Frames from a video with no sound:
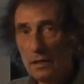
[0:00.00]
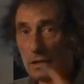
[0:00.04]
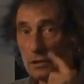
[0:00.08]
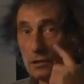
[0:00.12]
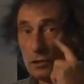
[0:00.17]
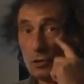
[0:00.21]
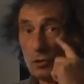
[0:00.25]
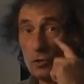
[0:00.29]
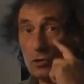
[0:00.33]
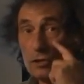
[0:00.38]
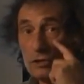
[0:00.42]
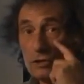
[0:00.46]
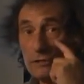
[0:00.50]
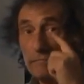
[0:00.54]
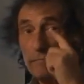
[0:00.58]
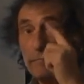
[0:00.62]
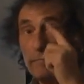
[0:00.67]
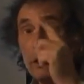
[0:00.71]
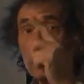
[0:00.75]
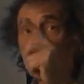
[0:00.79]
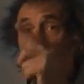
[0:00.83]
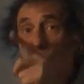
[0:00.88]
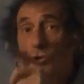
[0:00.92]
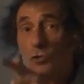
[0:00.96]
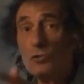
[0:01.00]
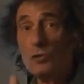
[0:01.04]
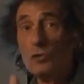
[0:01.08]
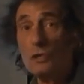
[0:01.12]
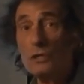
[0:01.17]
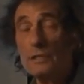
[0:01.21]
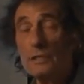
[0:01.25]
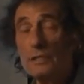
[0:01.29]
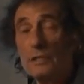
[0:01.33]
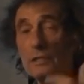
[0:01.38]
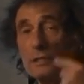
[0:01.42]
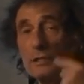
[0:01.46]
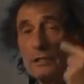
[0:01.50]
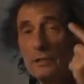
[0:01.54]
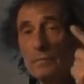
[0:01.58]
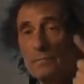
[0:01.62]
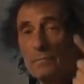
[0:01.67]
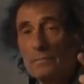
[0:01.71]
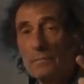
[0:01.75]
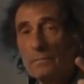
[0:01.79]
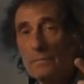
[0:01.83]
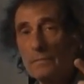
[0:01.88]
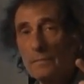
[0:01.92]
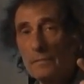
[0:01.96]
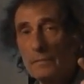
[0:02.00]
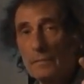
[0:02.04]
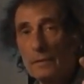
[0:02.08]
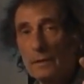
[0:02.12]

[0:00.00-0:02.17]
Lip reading: And so his visual system